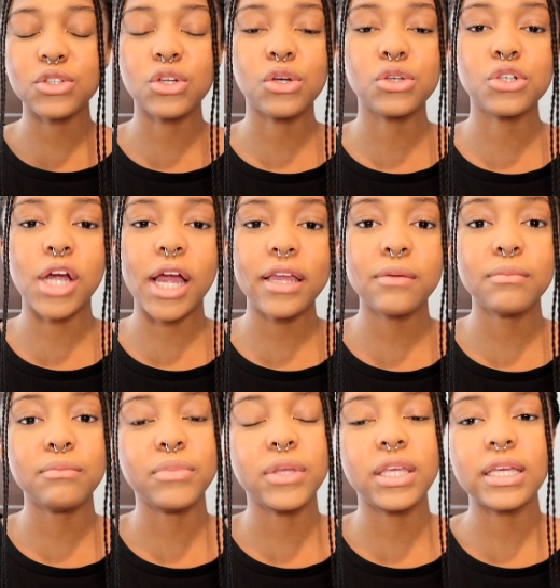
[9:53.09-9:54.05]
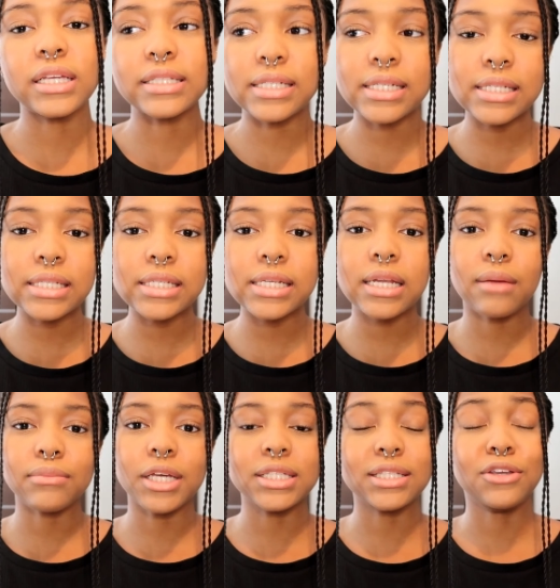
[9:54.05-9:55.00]
So try and be consistent.
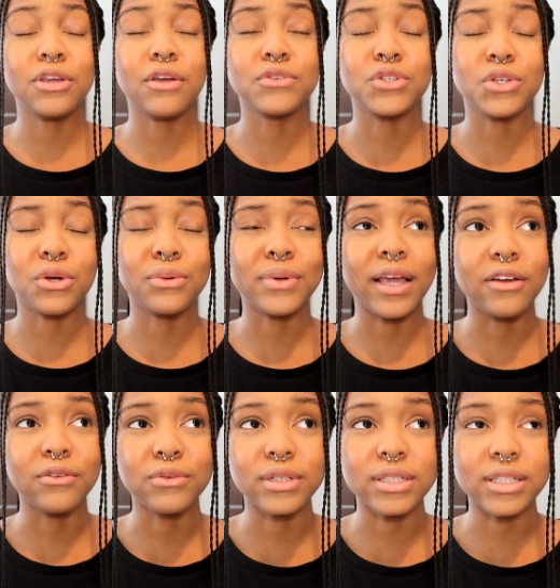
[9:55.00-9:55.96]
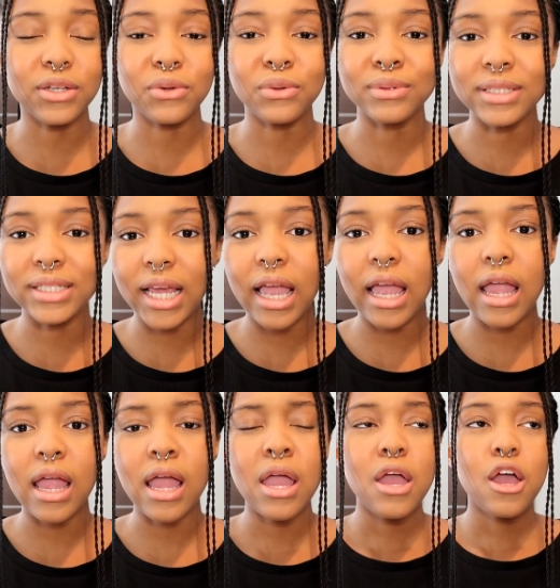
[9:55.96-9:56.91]
I'm not saying you have to code every single
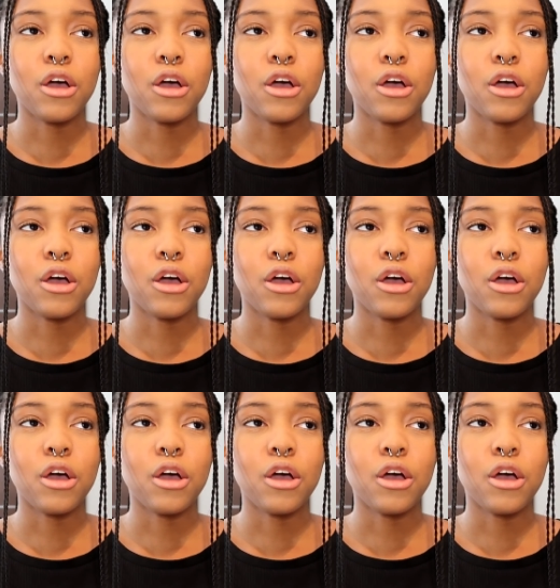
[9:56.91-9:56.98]
day,